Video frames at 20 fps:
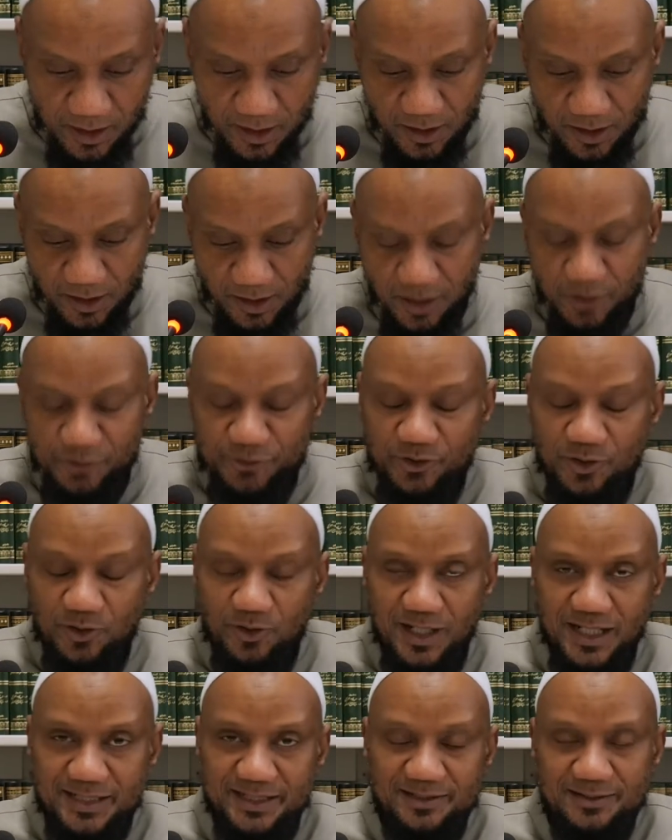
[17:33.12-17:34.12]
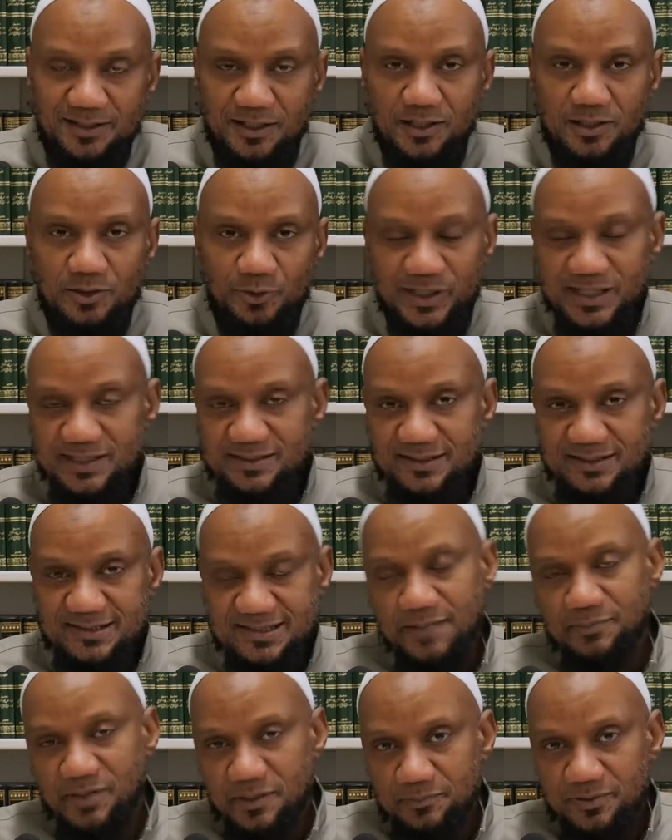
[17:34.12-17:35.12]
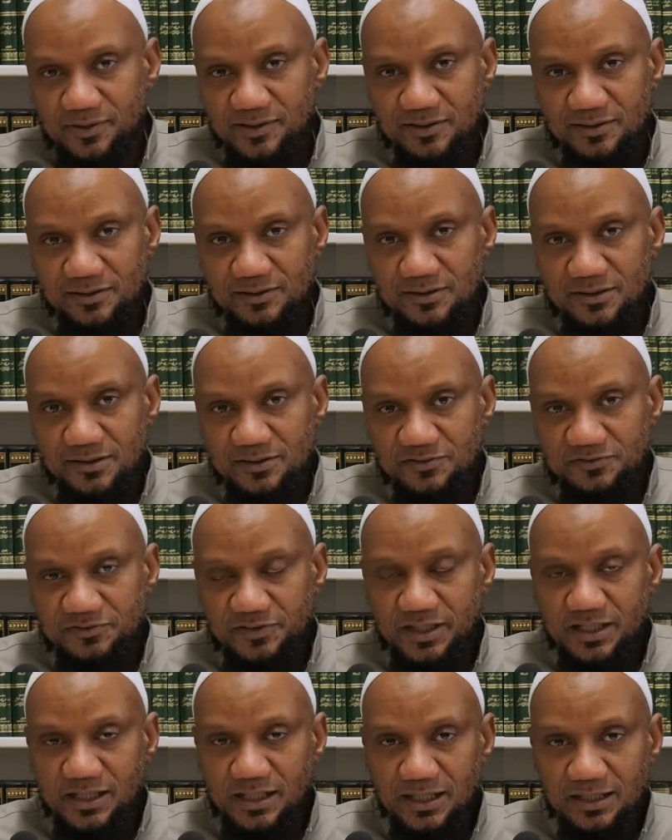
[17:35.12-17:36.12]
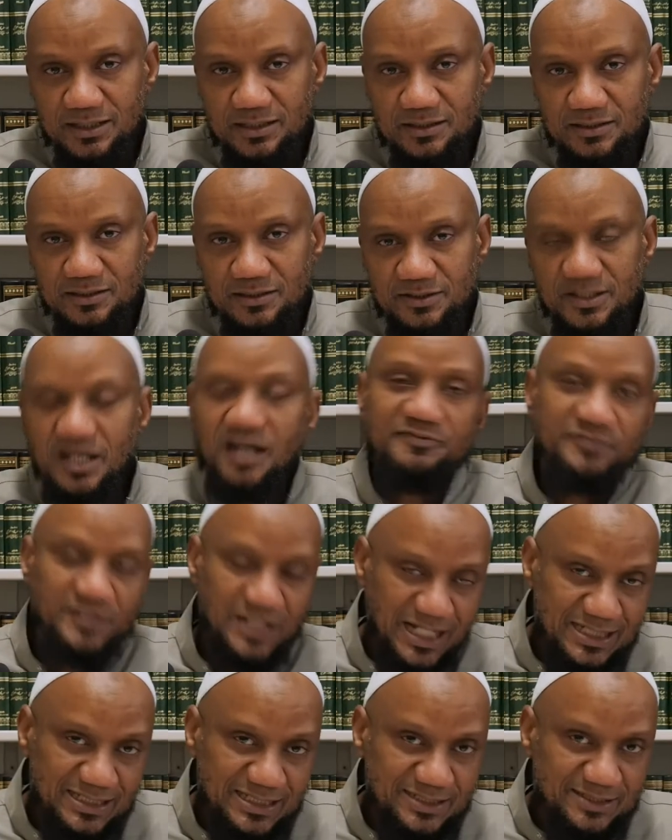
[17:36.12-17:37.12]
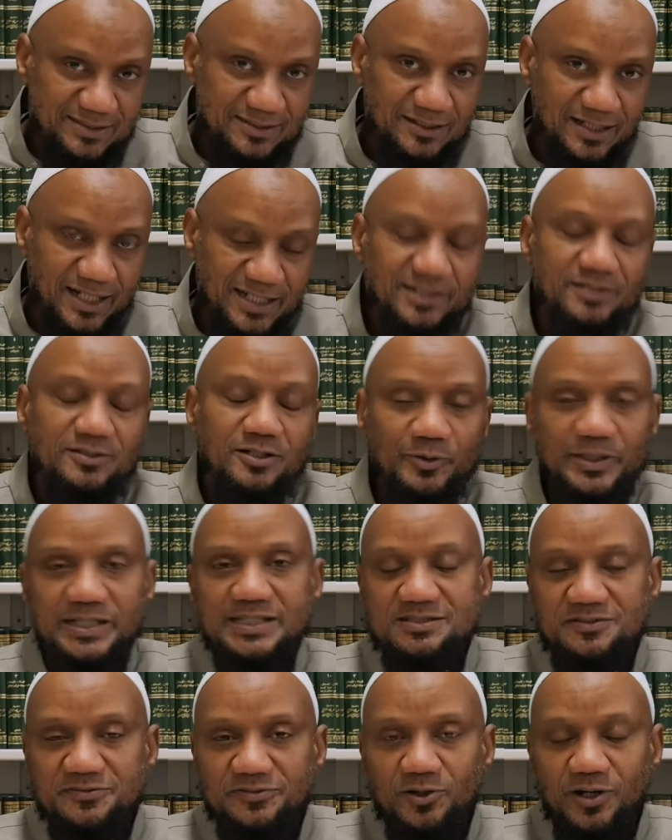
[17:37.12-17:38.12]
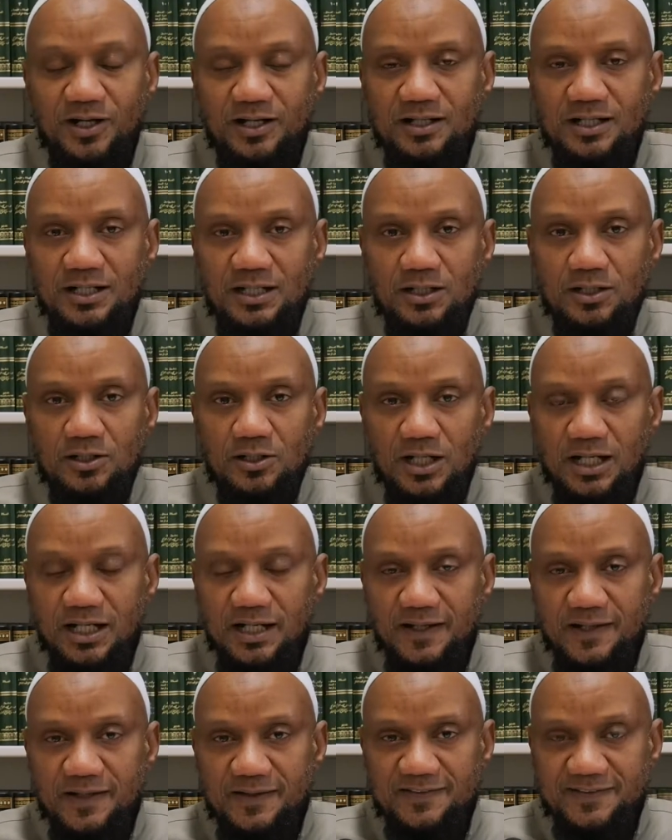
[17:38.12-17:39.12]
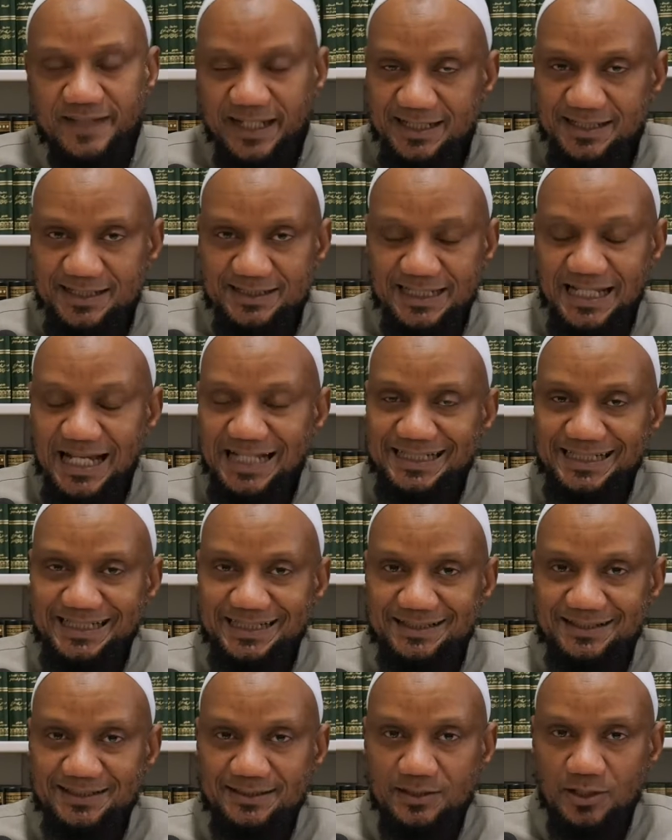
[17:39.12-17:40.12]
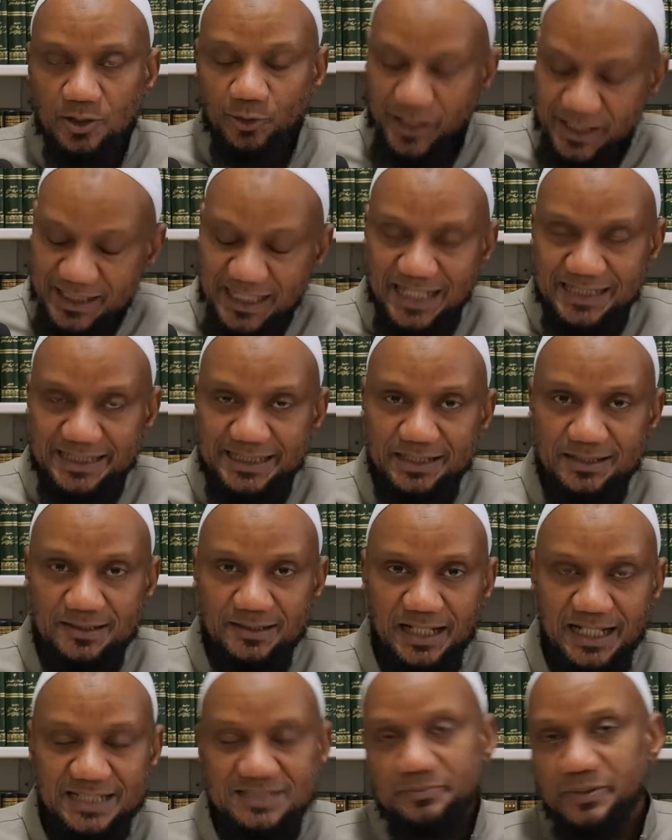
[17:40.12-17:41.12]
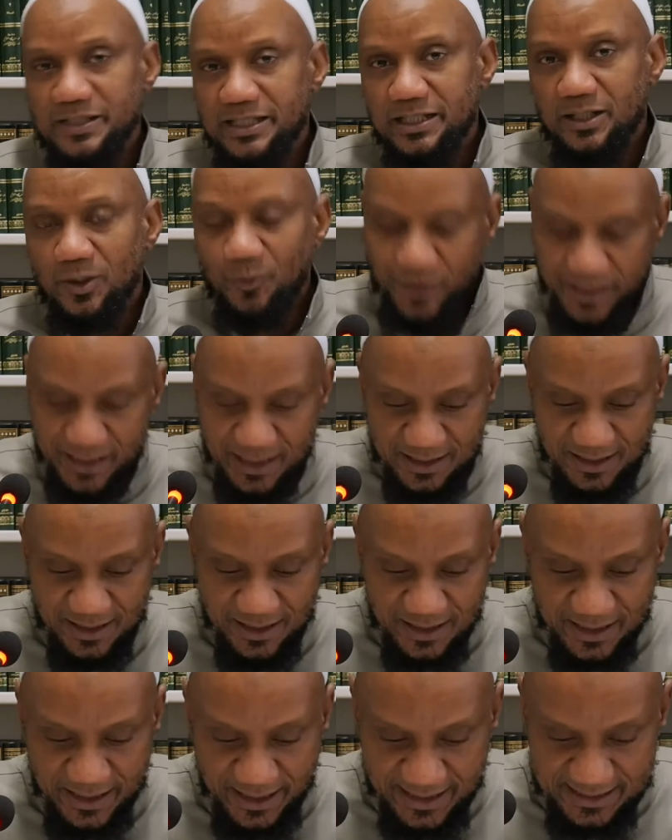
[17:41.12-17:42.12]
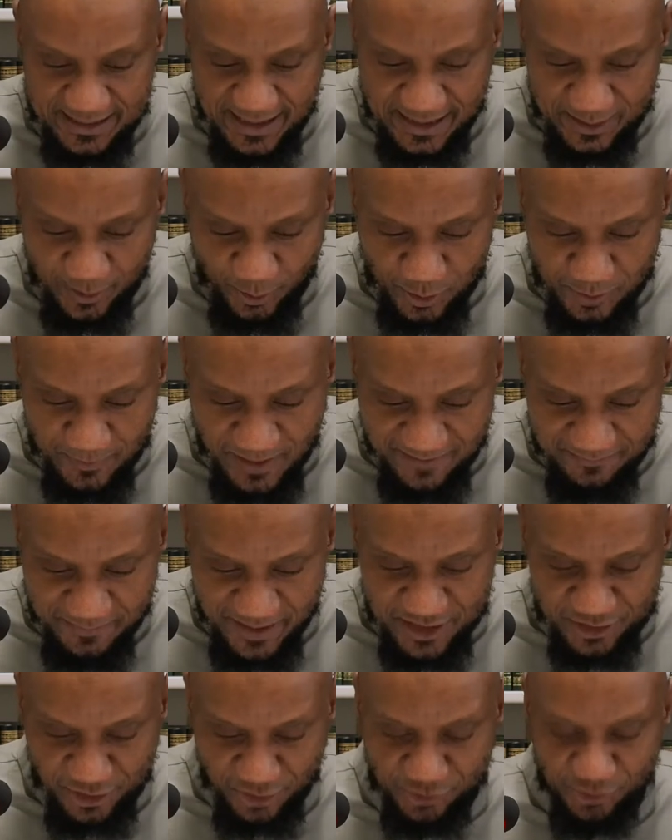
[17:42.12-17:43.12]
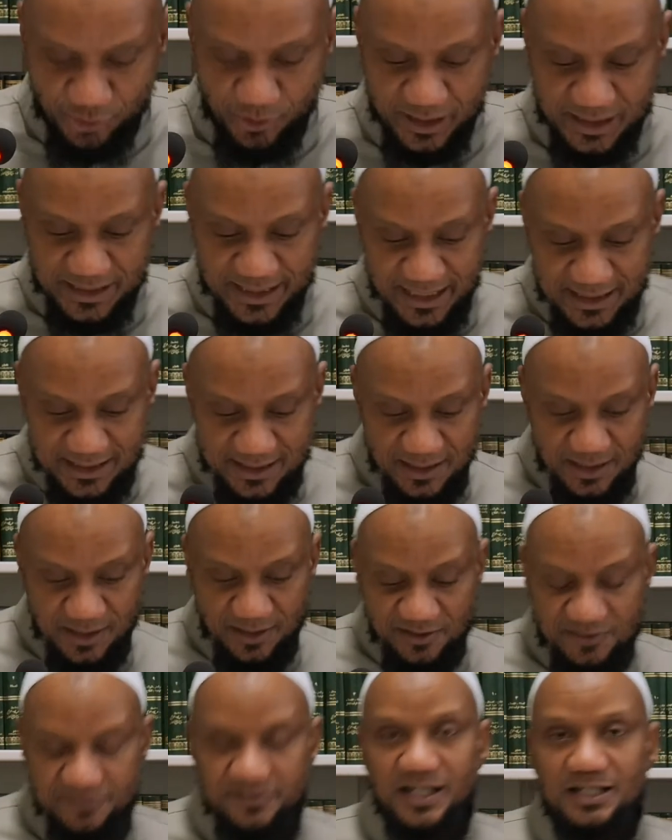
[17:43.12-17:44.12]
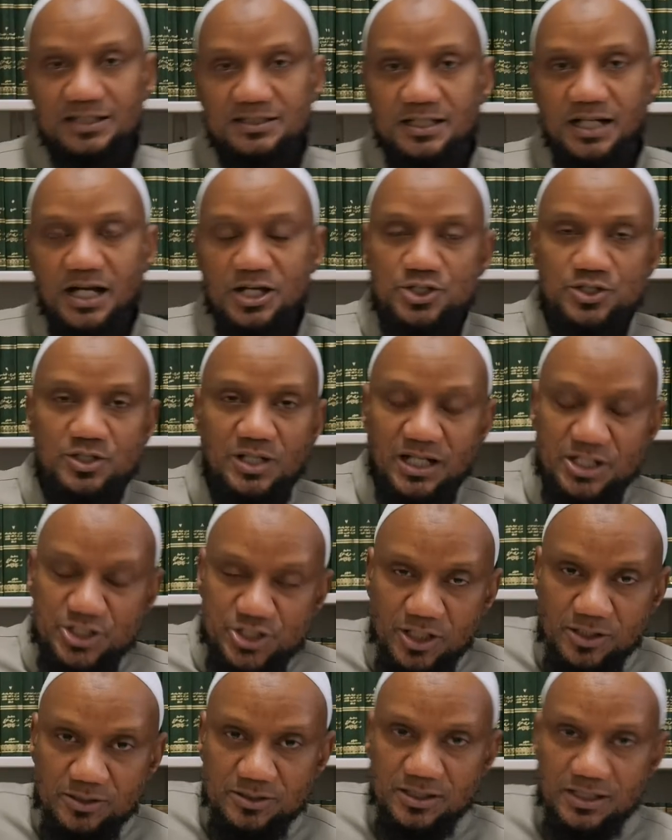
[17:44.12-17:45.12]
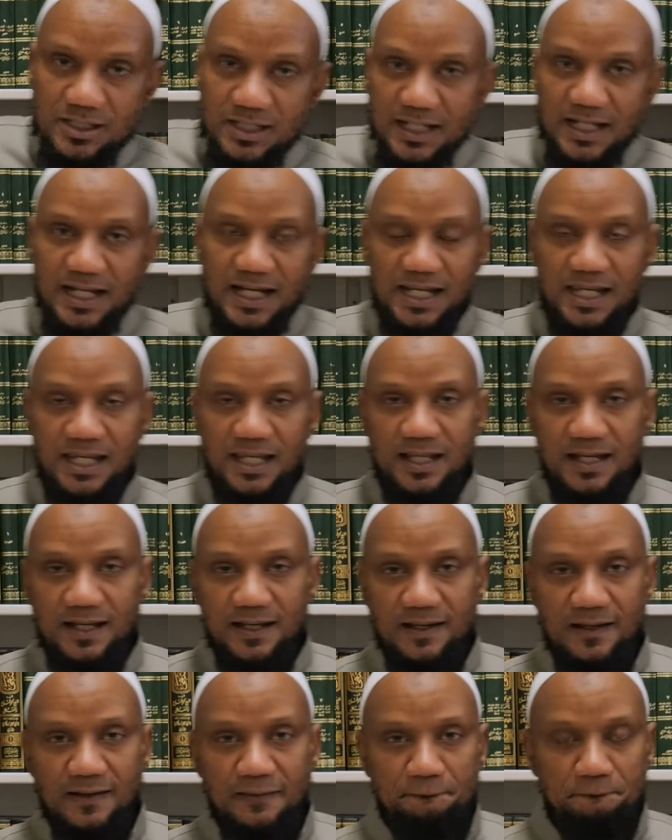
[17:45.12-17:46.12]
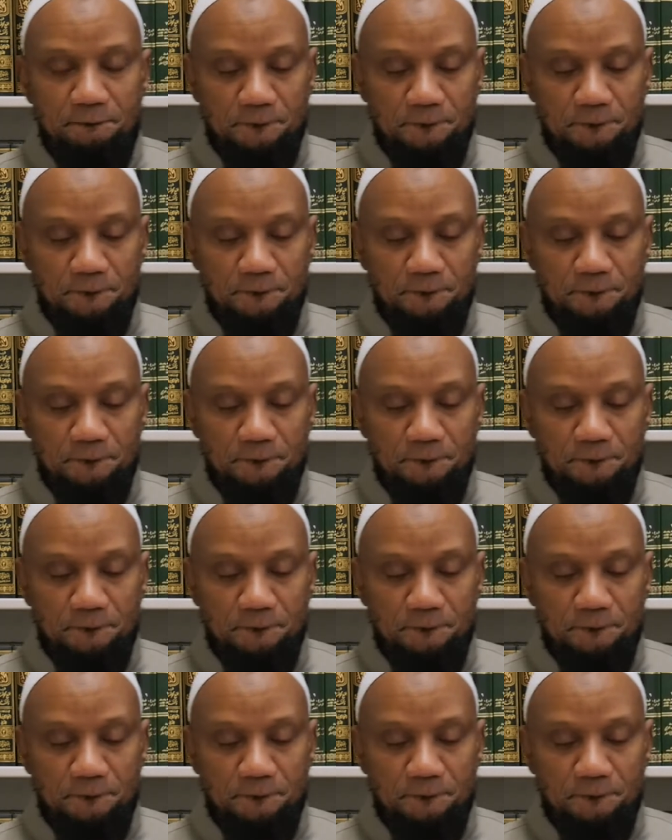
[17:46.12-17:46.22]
Also, another reason, sabab, fi da'af al-hadith, another reason for stating the hadith, grading hadith as being weak, is that the ulama have mentioned concerning that fact, shart, dabt